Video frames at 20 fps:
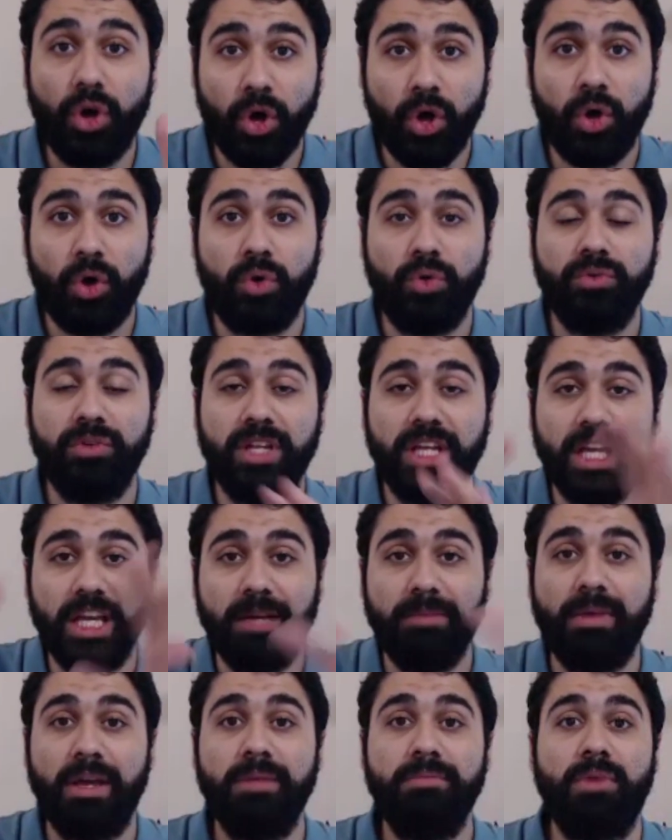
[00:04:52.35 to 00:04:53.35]
own
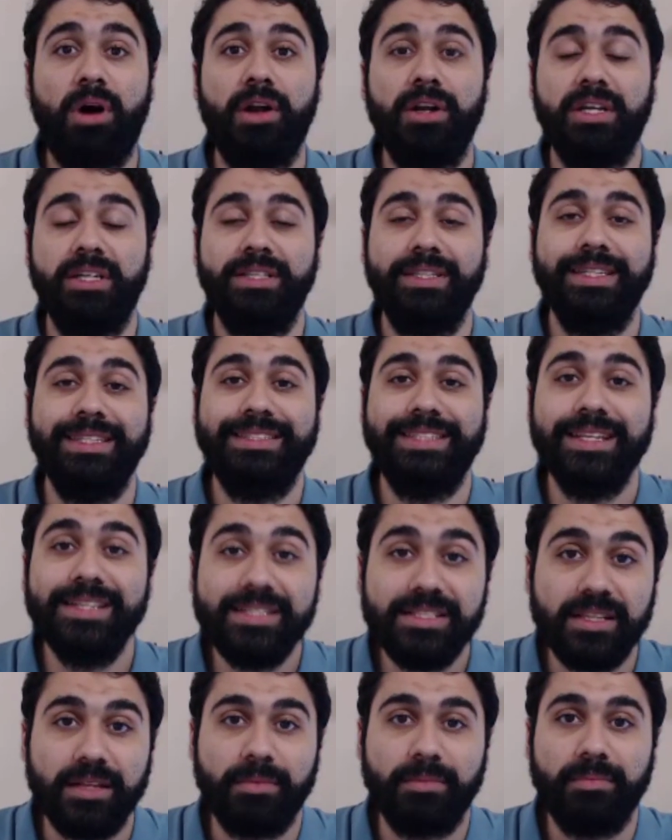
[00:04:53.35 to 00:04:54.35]
email marketing
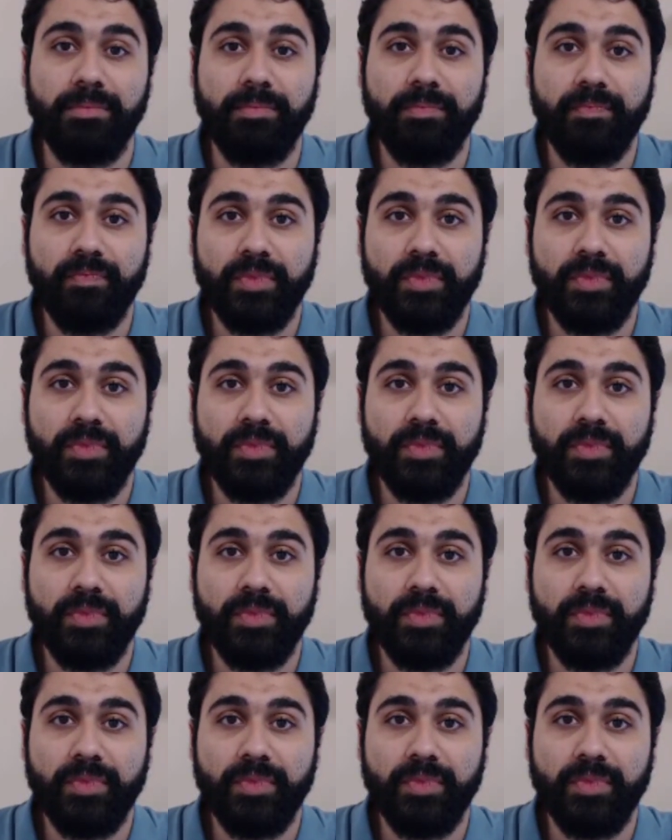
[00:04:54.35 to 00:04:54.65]
system.